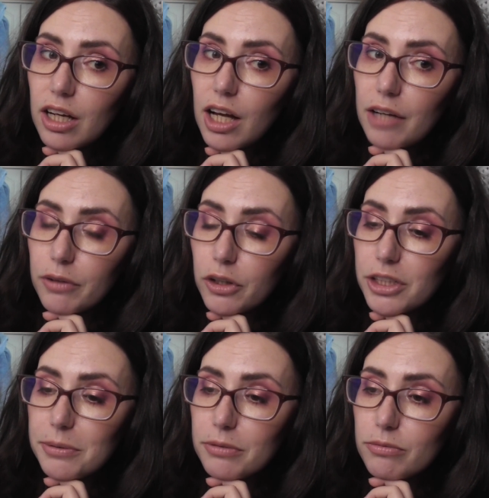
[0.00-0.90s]
I've
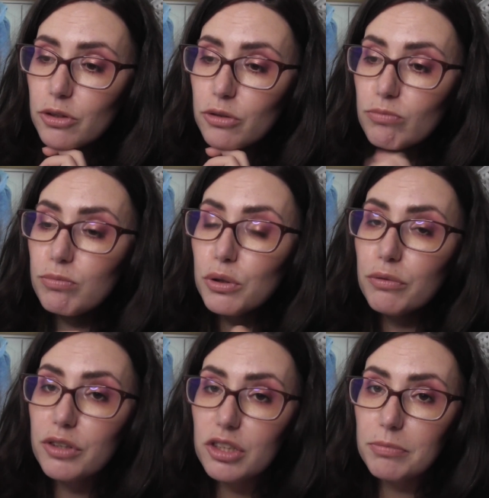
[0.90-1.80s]
already
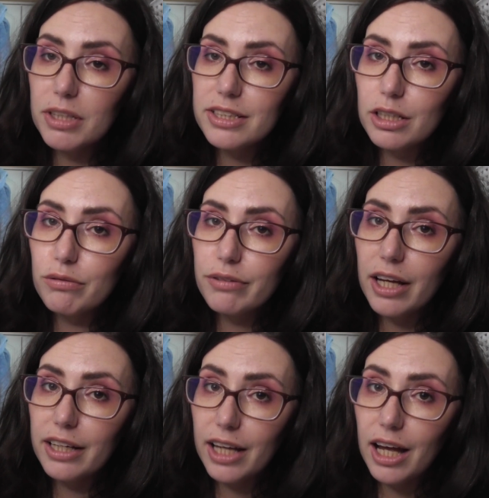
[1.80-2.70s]
proven to myself that
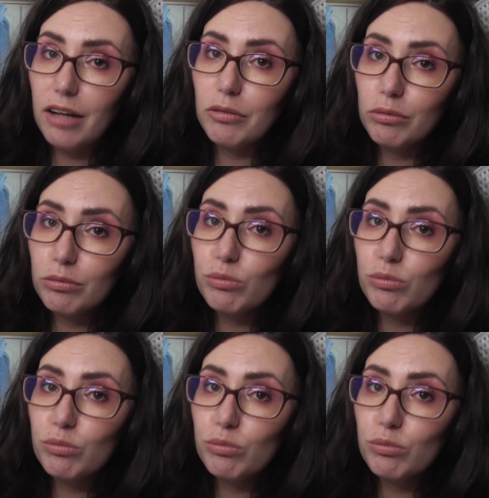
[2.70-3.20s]
I can